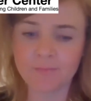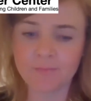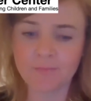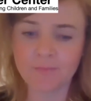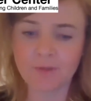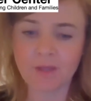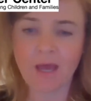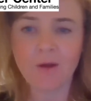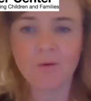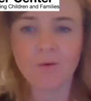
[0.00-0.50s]

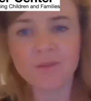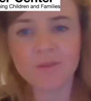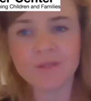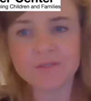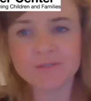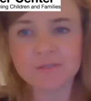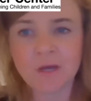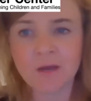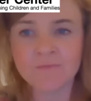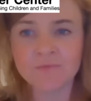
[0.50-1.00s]
How are
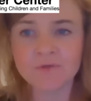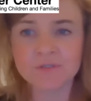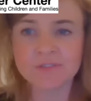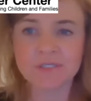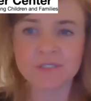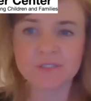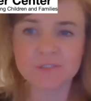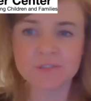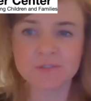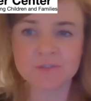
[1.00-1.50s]
these
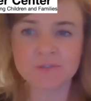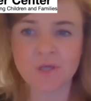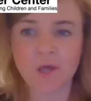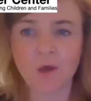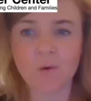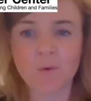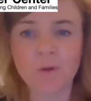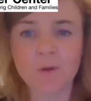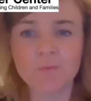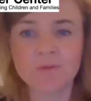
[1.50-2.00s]
conversations
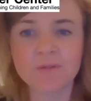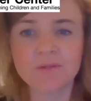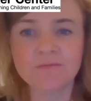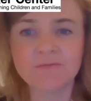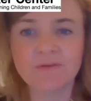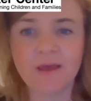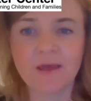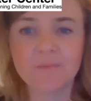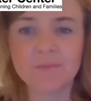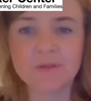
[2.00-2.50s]
going with the
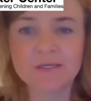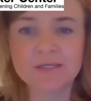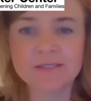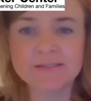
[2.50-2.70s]
families,